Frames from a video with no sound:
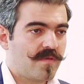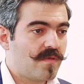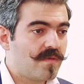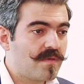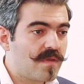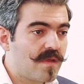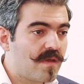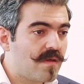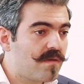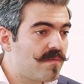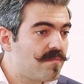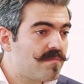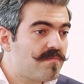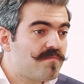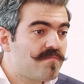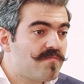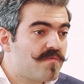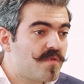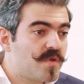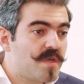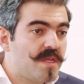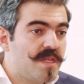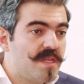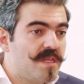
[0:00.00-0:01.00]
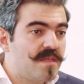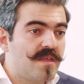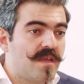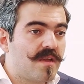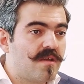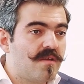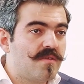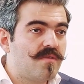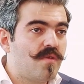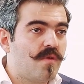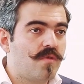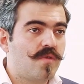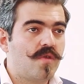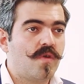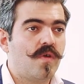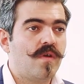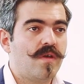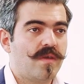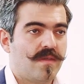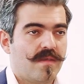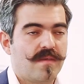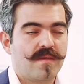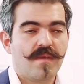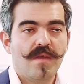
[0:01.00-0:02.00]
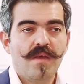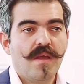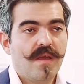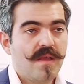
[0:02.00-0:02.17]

So they got no choice.